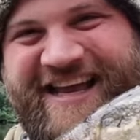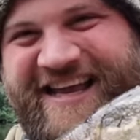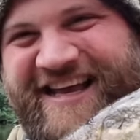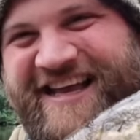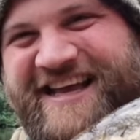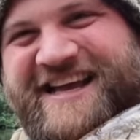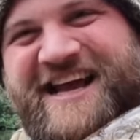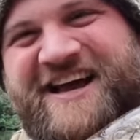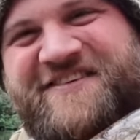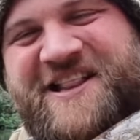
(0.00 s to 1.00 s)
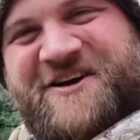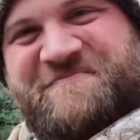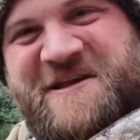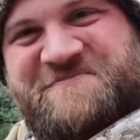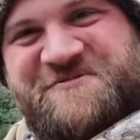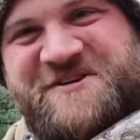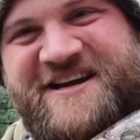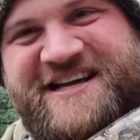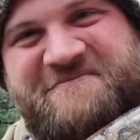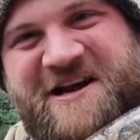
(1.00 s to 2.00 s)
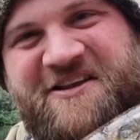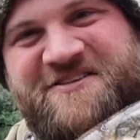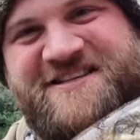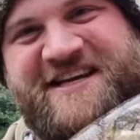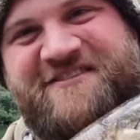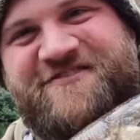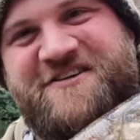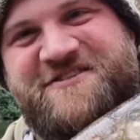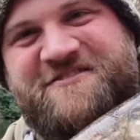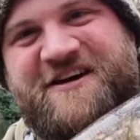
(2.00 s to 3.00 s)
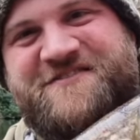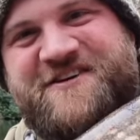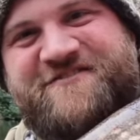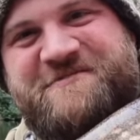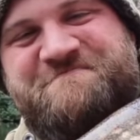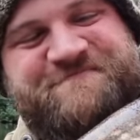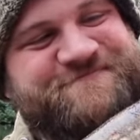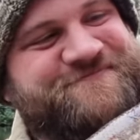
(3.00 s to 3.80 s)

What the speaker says: I've had a lot of people coming along taking photographs of him.